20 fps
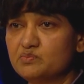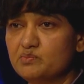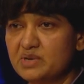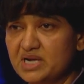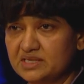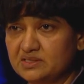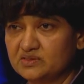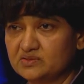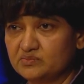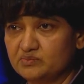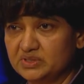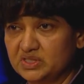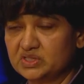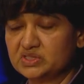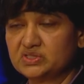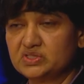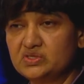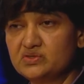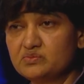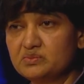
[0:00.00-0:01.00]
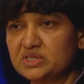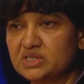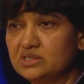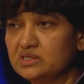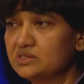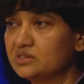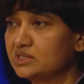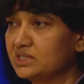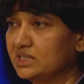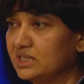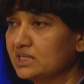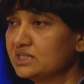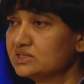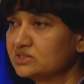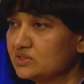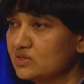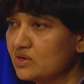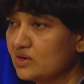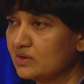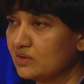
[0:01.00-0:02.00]
better because human hearing
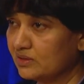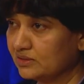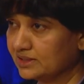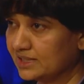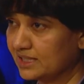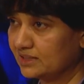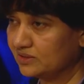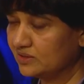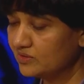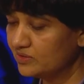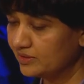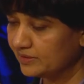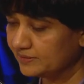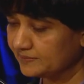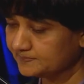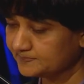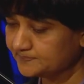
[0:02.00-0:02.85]
is not all that good.